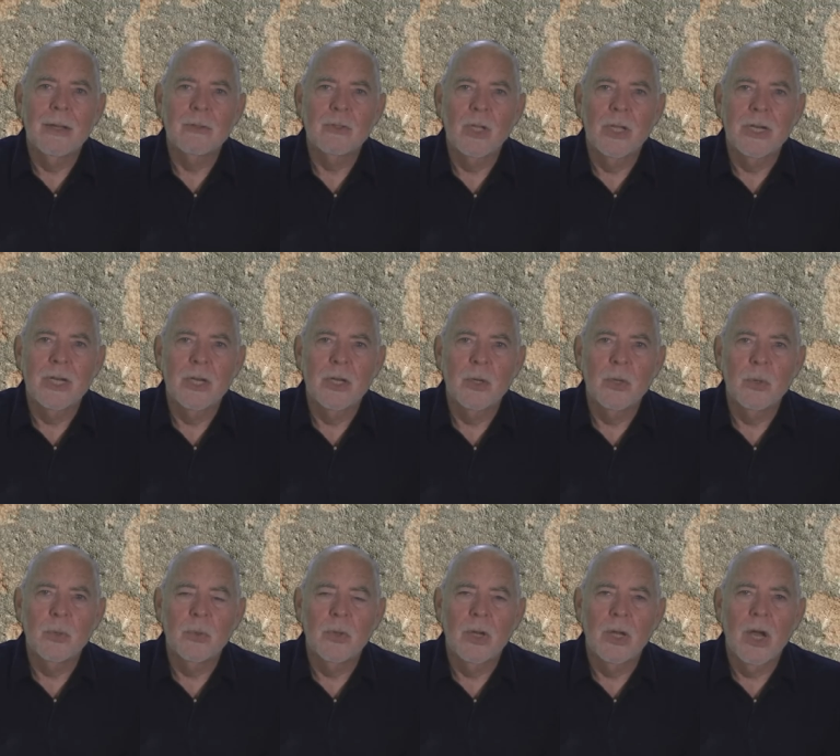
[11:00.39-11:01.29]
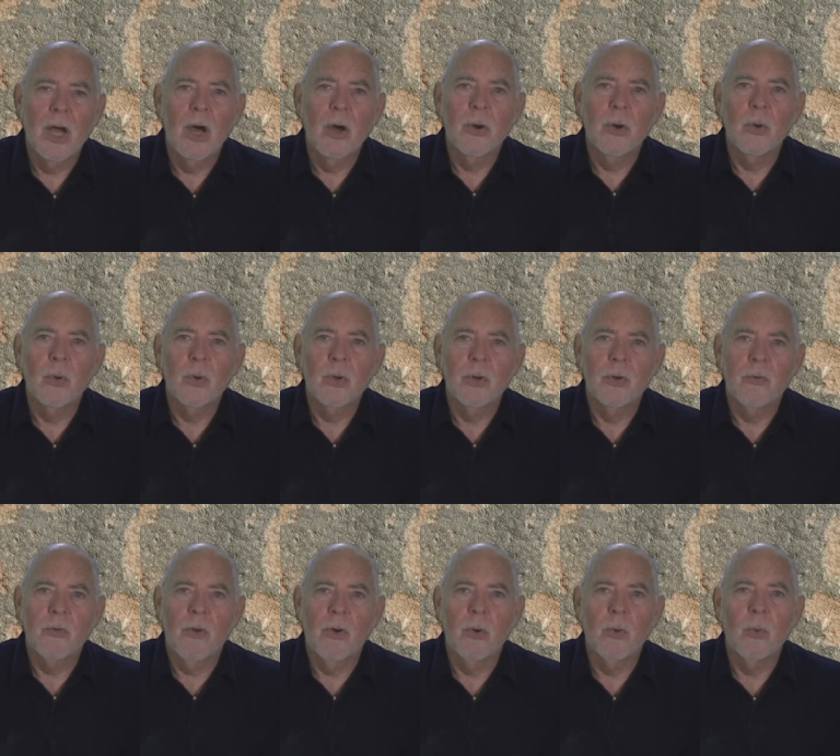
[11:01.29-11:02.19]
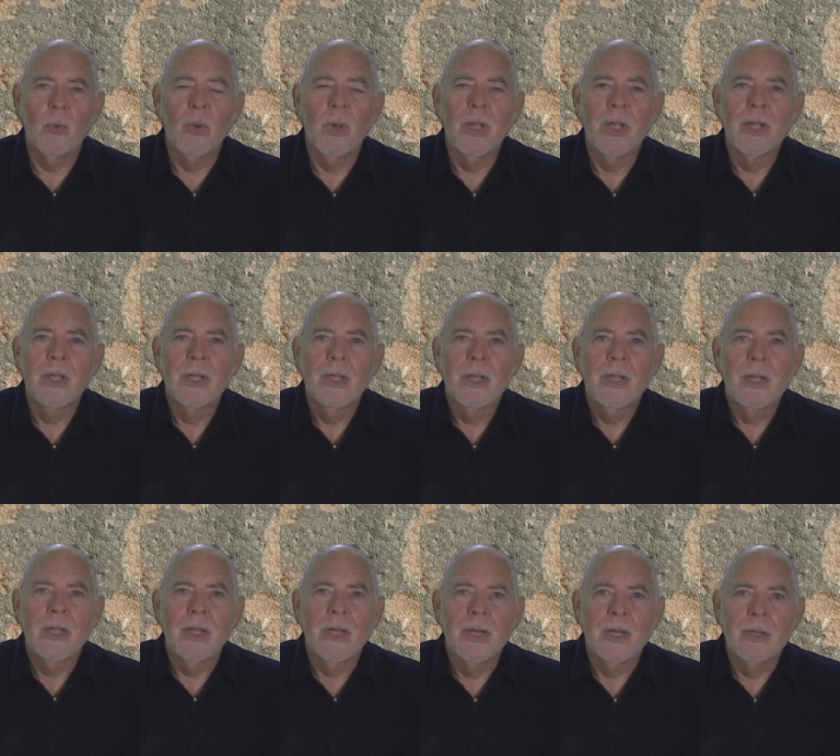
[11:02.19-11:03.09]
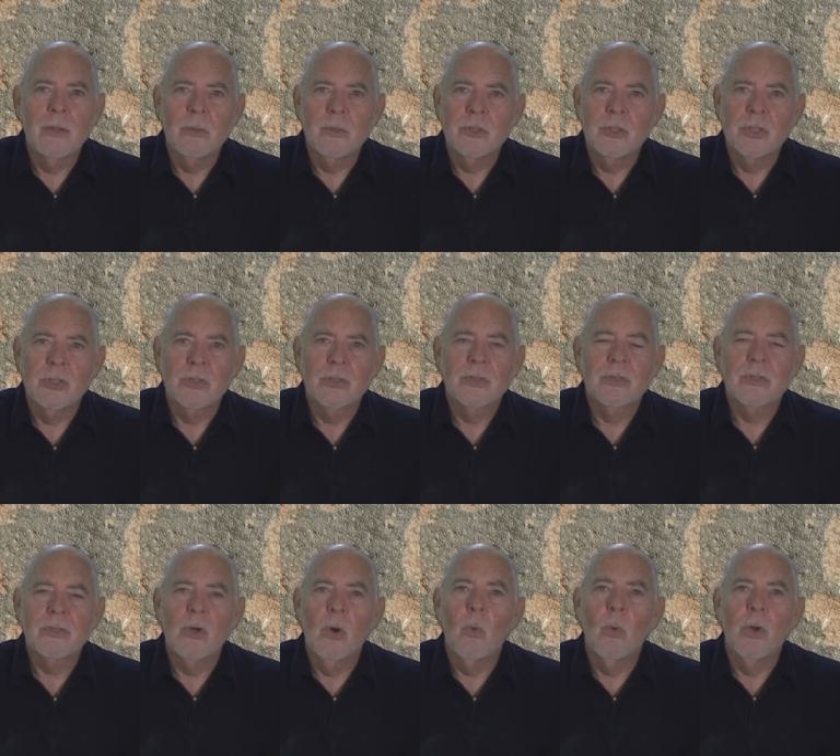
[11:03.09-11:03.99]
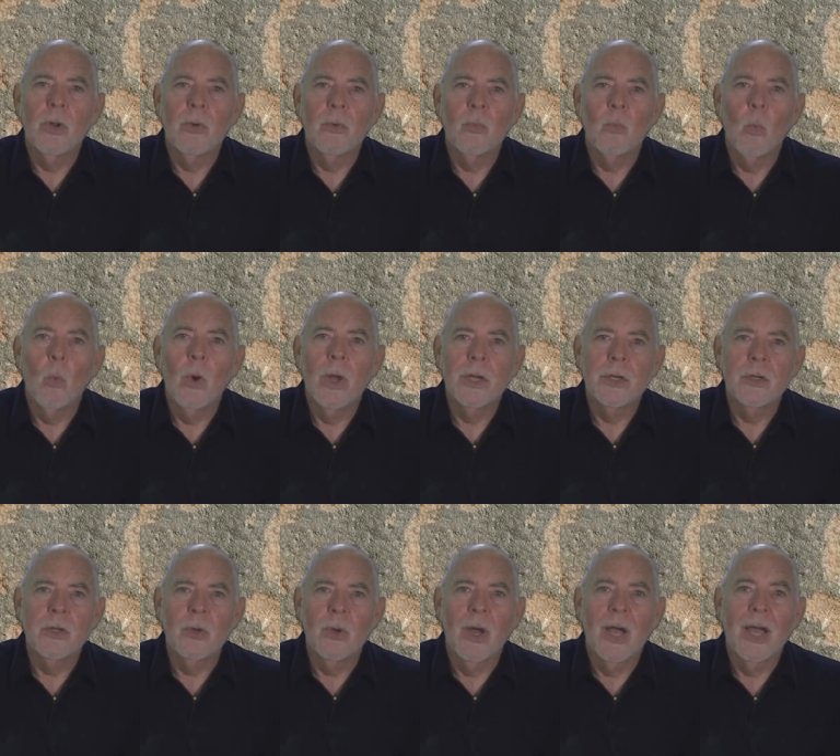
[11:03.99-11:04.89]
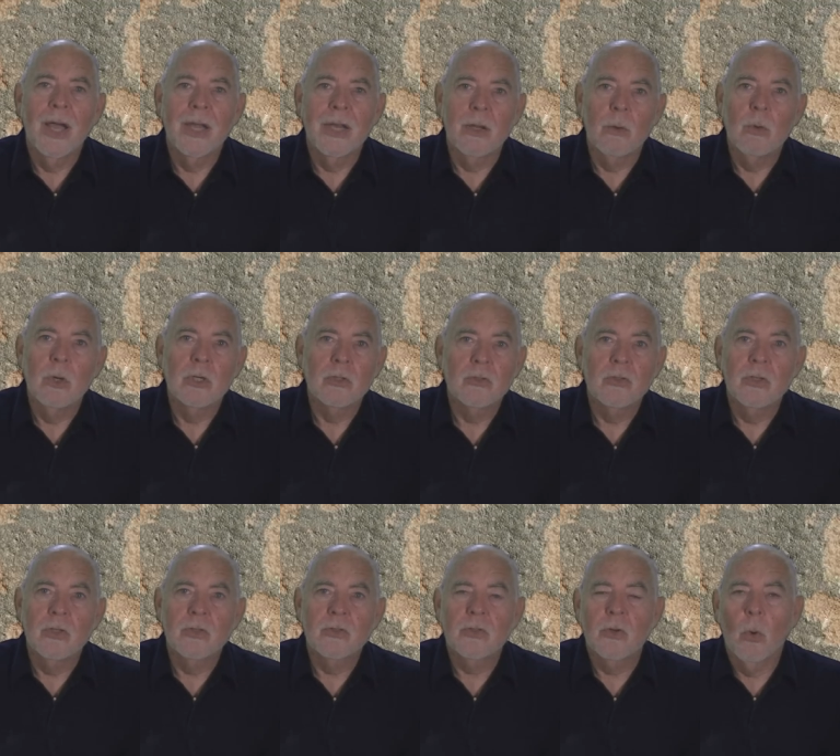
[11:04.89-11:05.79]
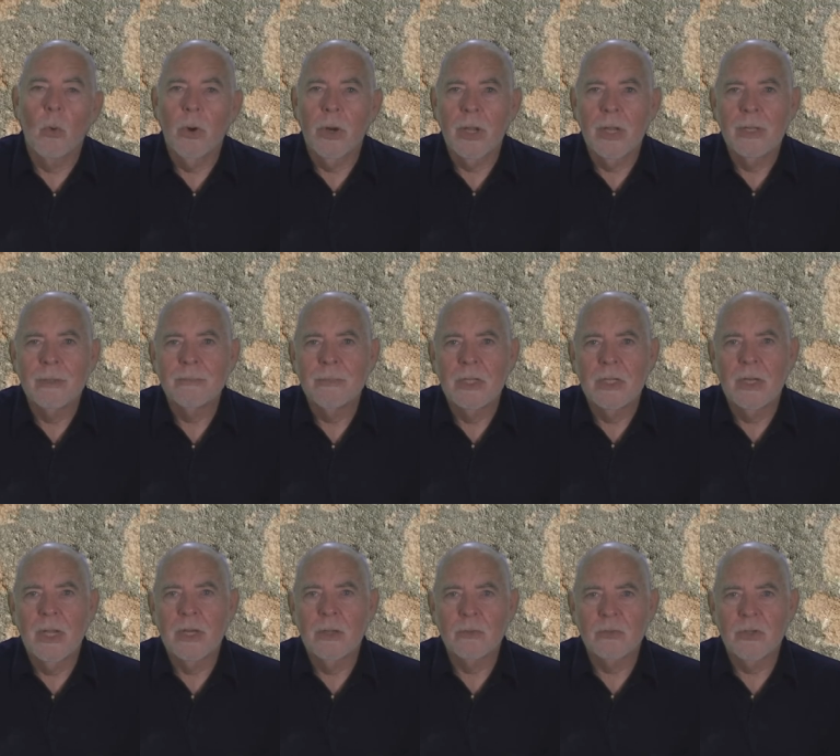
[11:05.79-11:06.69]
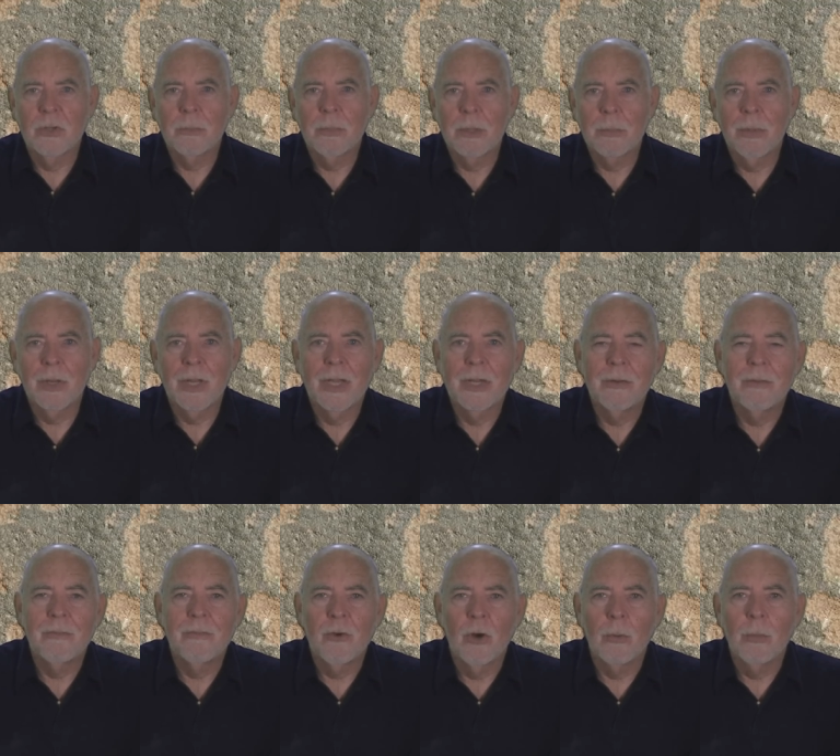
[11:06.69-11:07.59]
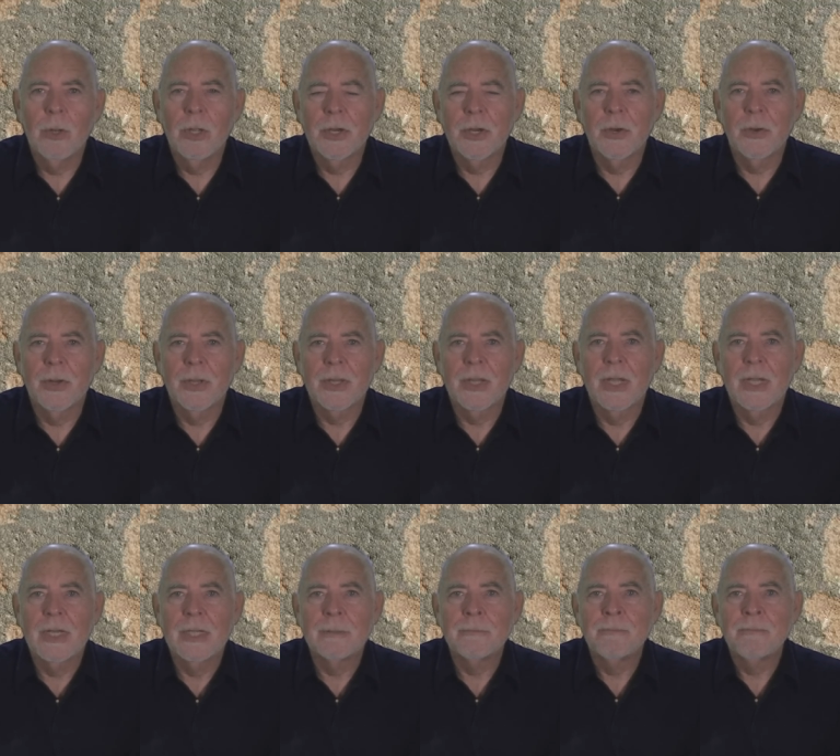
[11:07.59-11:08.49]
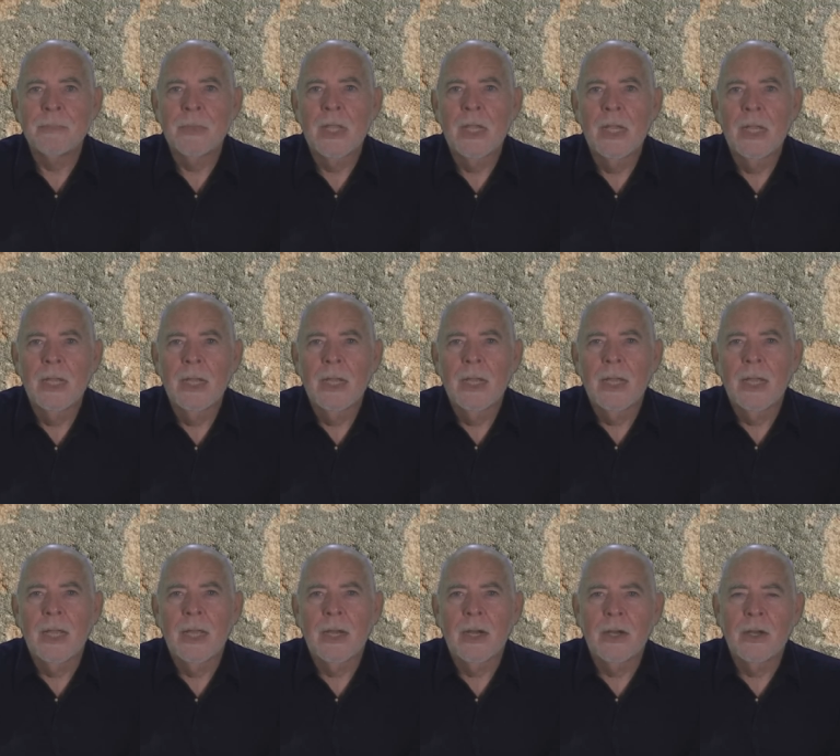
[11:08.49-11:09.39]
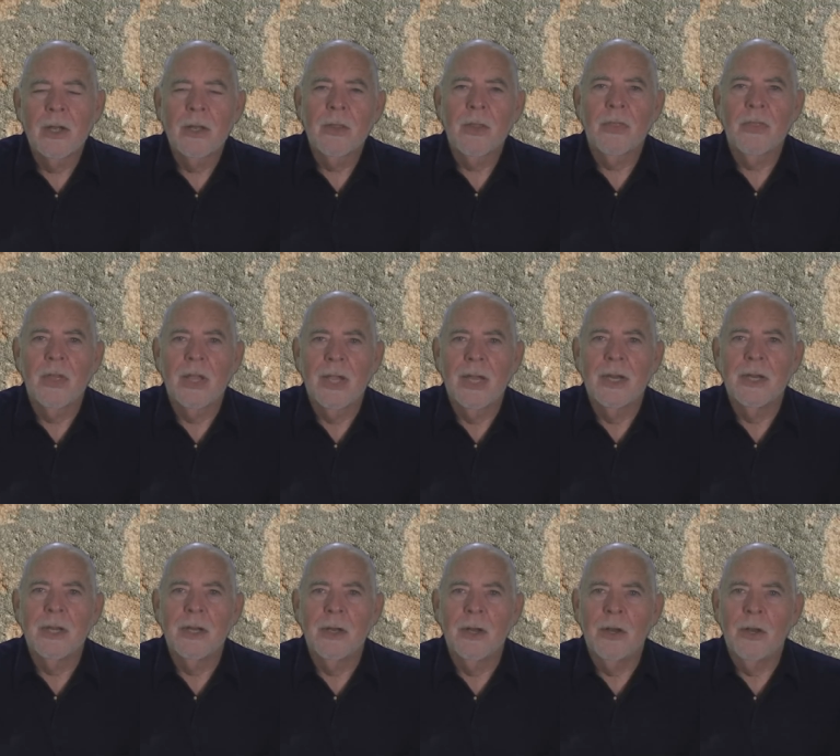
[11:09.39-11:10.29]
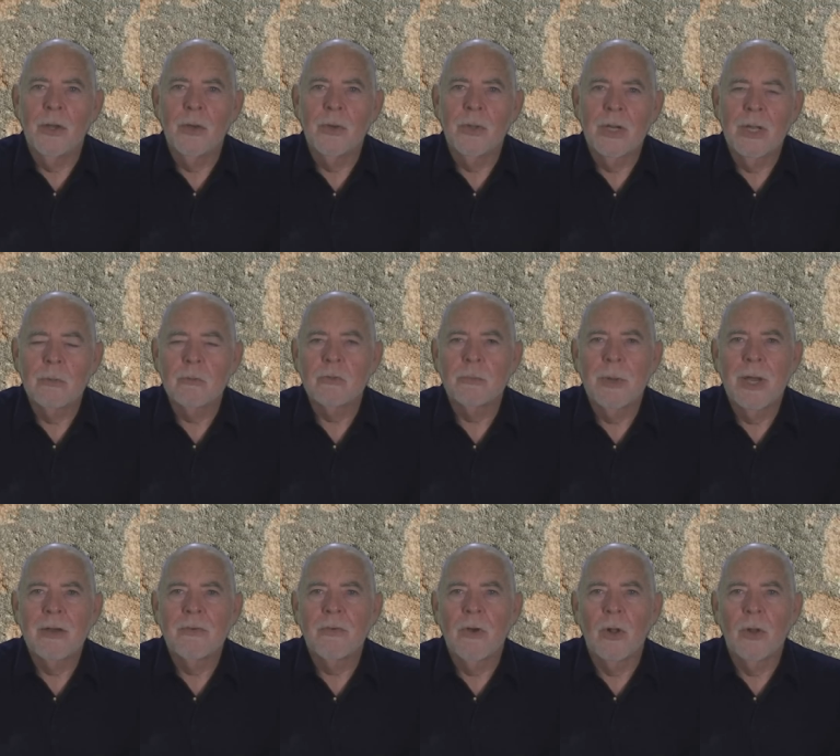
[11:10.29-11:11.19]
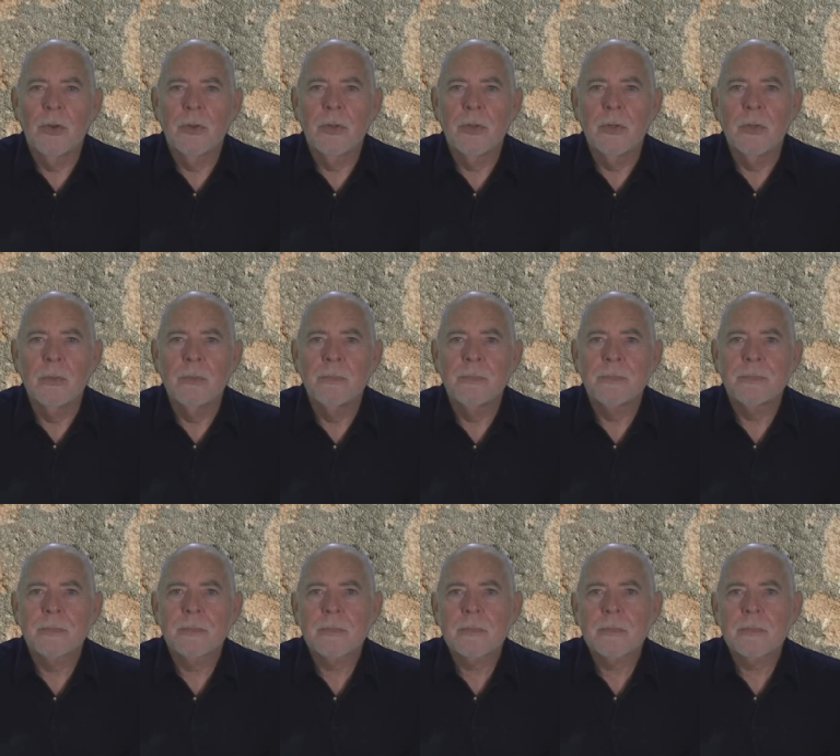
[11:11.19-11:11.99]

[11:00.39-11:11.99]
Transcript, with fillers: I was letting it do auto control, and it was just going way too high, and it was distorting. And I know some people had trouble hearing that. And another thing I didn't do, and that was my fault too.